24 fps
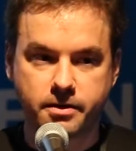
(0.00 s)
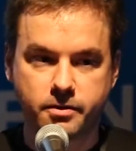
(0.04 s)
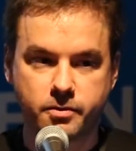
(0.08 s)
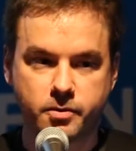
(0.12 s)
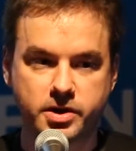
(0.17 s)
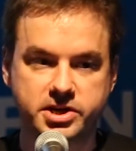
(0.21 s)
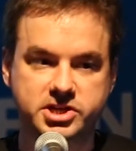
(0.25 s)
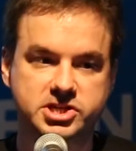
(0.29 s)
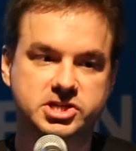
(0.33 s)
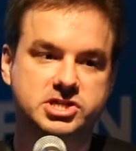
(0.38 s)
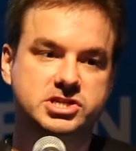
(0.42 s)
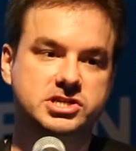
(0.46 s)

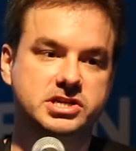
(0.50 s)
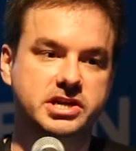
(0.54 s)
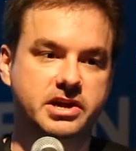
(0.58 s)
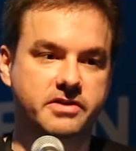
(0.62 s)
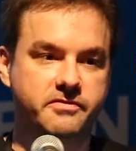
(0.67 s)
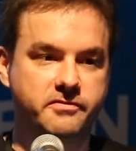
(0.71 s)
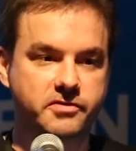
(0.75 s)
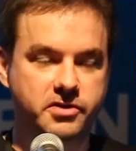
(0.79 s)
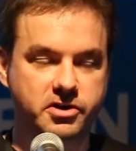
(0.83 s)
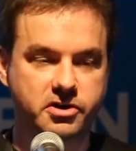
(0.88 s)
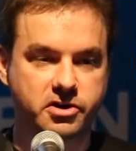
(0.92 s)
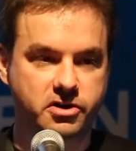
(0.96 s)
which
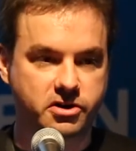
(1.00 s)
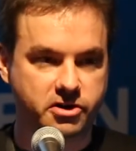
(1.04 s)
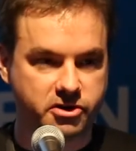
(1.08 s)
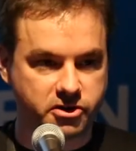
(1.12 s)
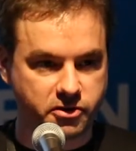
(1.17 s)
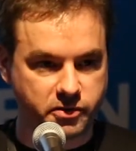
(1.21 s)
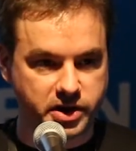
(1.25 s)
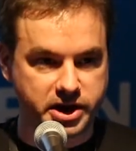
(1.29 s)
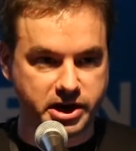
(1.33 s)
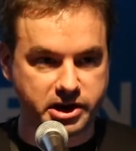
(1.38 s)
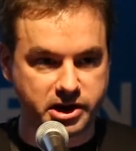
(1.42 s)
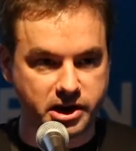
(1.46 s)
if you're
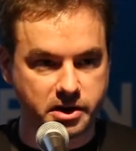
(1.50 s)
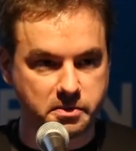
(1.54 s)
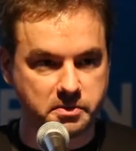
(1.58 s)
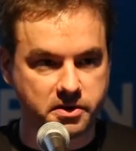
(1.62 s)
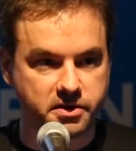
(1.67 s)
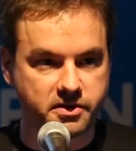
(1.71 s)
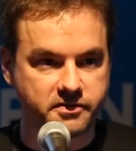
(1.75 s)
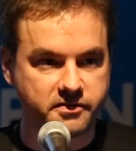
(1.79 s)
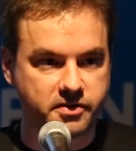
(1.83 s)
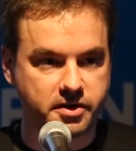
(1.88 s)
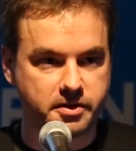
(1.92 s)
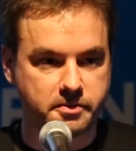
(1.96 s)
doing a
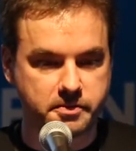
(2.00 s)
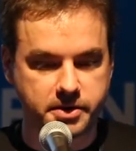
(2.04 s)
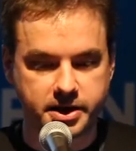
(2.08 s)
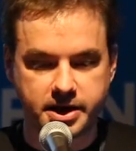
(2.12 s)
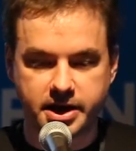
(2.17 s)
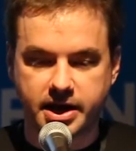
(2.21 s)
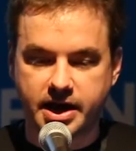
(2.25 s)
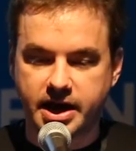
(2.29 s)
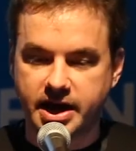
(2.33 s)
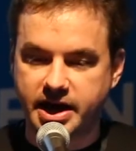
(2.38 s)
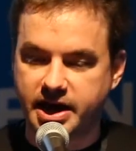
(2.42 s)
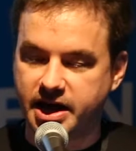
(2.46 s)
number of them
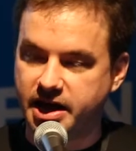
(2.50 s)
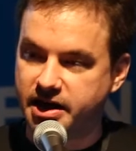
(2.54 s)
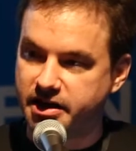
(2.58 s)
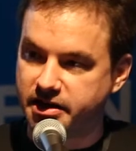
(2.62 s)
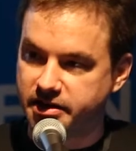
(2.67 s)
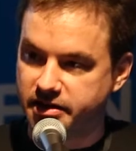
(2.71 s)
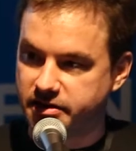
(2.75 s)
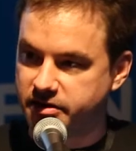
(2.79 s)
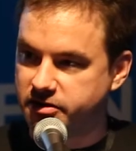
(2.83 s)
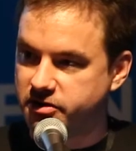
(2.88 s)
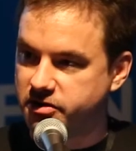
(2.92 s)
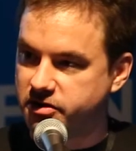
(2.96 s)

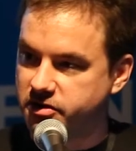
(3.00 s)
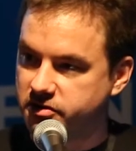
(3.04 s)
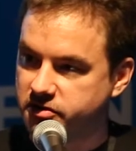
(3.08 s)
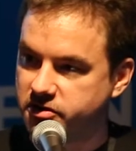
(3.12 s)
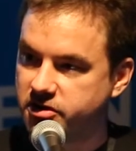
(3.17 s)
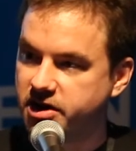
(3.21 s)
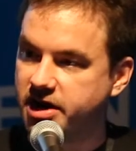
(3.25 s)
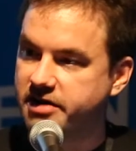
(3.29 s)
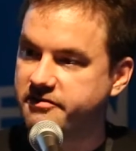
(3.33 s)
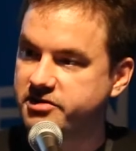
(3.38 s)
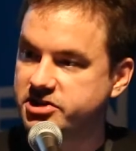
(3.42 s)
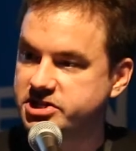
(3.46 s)
and
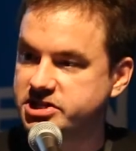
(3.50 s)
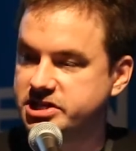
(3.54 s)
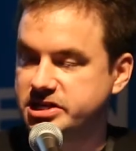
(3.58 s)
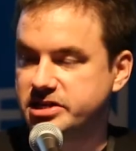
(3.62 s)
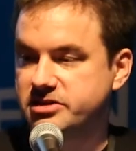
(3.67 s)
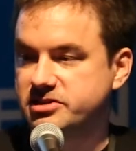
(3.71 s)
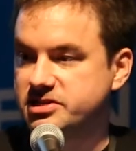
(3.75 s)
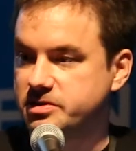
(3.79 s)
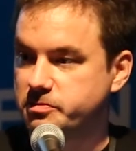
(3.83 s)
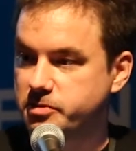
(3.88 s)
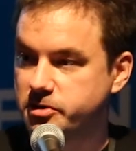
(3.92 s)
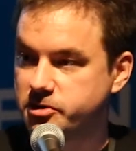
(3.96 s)
you're
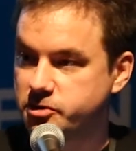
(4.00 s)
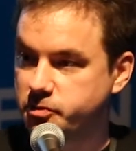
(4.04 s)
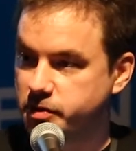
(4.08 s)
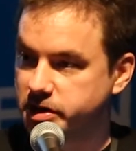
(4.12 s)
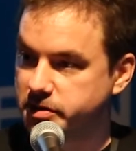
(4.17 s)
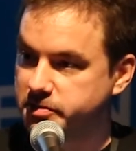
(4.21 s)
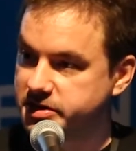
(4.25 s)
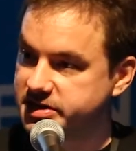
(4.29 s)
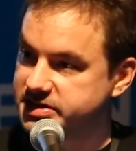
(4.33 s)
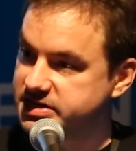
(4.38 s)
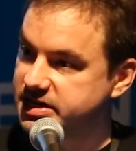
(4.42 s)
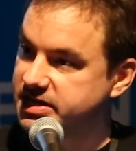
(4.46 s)
averaging somewhere
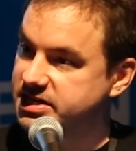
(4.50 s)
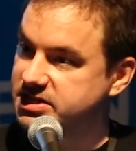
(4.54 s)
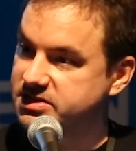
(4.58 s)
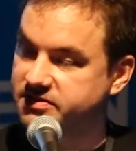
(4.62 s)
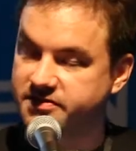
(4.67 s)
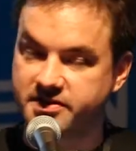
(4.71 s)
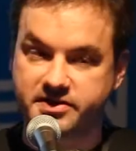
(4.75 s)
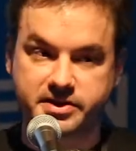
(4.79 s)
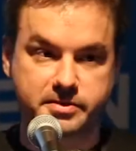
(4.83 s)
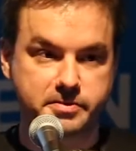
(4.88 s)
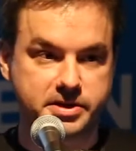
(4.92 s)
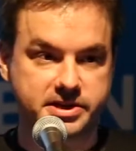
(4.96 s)
20 milliseconds,
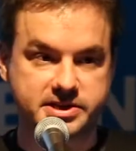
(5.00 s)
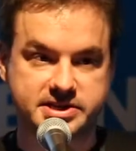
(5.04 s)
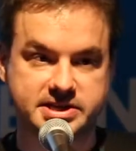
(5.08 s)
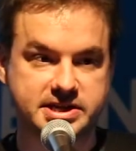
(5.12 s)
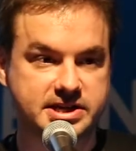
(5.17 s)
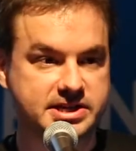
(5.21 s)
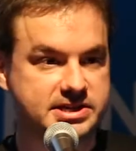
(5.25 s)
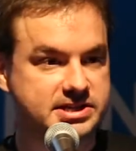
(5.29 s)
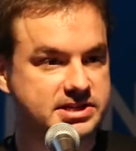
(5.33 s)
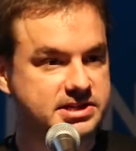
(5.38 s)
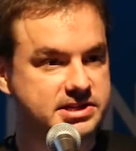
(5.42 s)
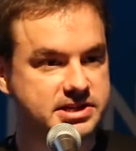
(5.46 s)
50
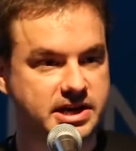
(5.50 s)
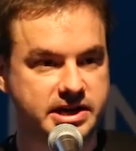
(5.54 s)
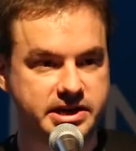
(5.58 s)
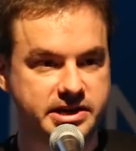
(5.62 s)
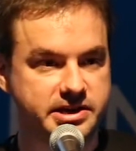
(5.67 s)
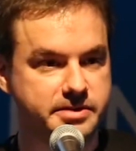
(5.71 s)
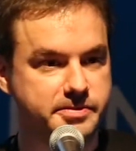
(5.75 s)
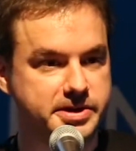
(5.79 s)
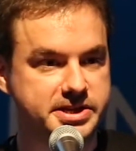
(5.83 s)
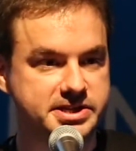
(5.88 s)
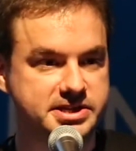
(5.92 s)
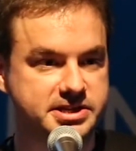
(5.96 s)
milliseconds, it kind
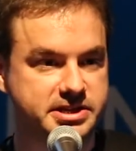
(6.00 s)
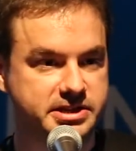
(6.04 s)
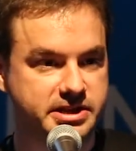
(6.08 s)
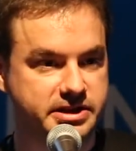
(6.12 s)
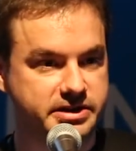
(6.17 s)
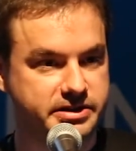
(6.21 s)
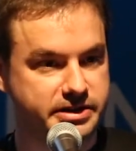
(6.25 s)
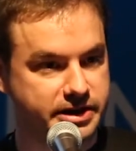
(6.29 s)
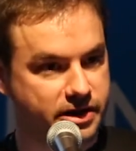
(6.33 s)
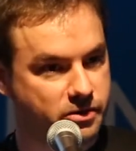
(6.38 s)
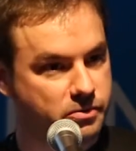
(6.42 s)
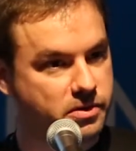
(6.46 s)
of depends on
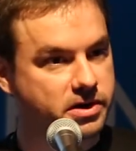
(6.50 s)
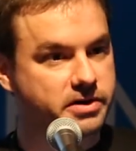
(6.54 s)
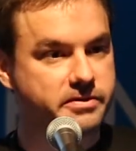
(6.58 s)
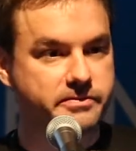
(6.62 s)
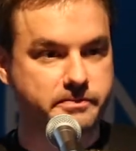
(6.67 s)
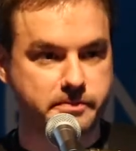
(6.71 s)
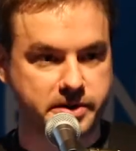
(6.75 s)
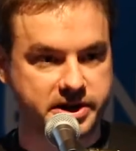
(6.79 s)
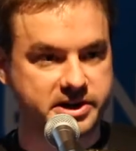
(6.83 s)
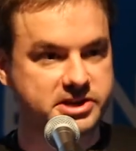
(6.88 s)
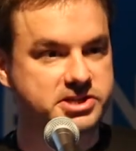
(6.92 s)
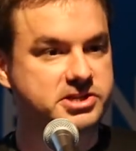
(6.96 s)
the
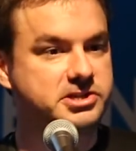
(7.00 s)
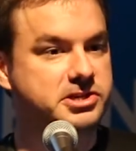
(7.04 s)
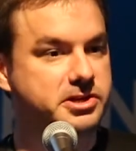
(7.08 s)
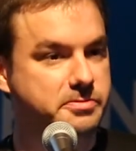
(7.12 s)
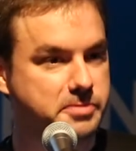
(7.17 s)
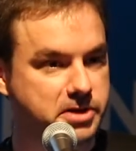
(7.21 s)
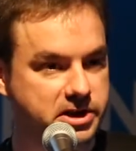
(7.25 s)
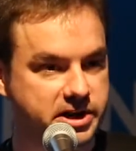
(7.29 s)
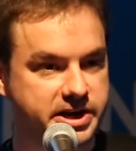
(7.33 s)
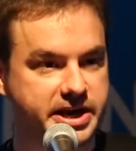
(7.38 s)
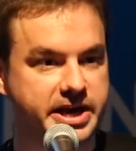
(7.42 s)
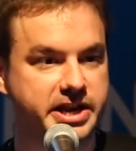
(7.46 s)
network because you're
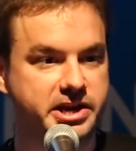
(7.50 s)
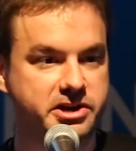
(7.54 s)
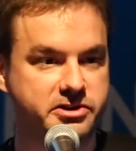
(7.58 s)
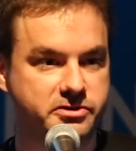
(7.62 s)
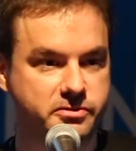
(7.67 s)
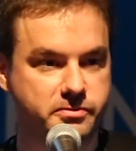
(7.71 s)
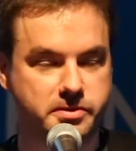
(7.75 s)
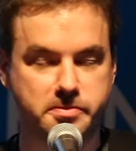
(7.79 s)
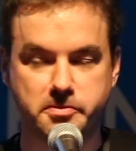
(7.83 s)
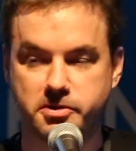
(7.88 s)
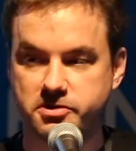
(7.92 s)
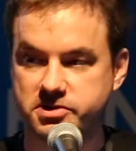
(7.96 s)
communicating
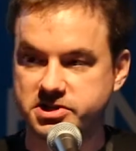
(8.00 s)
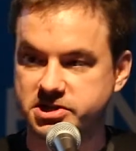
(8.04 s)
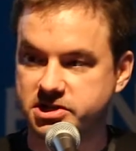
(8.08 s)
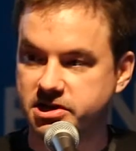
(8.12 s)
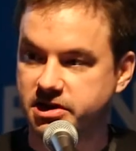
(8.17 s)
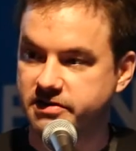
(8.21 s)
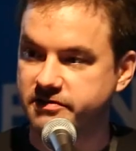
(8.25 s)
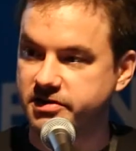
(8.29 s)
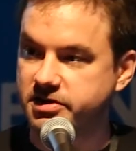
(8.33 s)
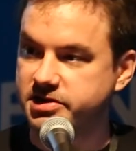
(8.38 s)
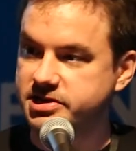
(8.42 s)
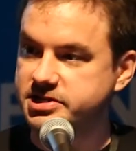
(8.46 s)
to remote
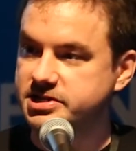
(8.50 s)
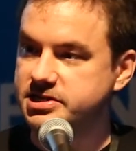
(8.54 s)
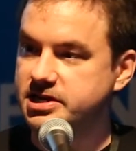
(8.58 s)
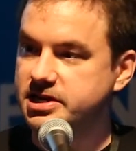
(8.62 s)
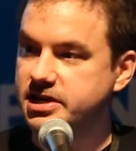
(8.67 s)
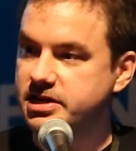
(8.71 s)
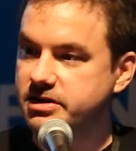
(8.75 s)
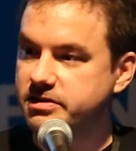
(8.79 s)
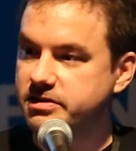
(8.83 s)
servers,